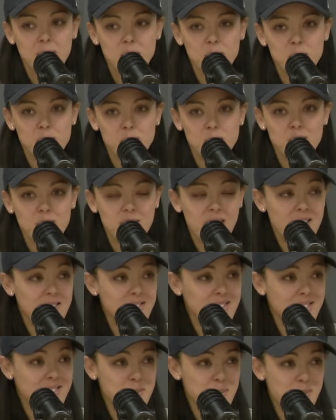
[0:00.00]
So it's
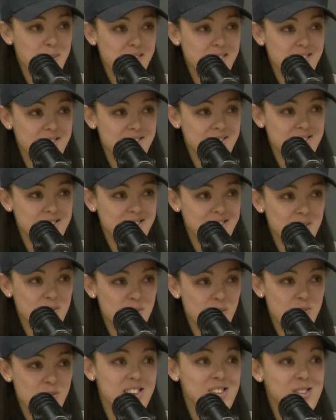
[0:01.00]
going to be quite interesting.
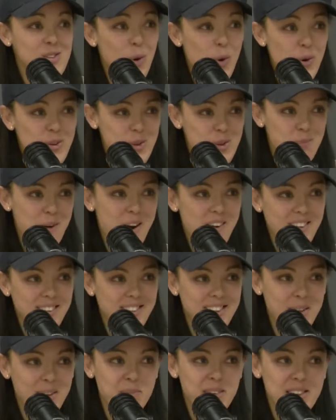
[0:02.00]
If there's talks about it,
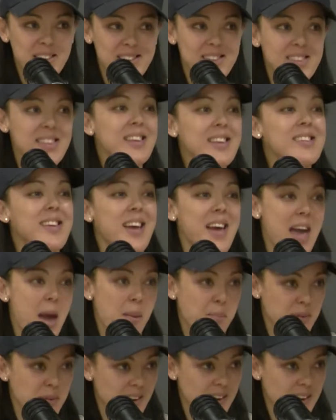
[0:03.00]
that means things are happening.